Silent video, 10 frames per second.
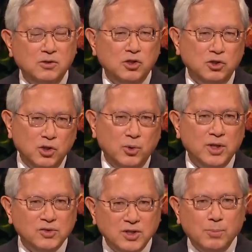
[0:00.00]
to do
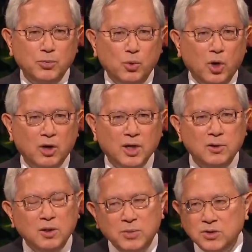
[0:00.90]
his temple work and
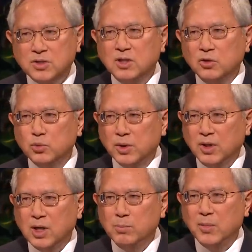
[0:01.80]
to be sealed with
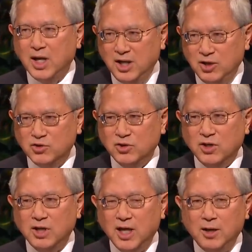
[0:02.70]
him in
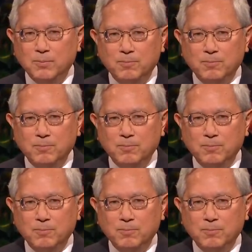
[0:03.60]
eternity.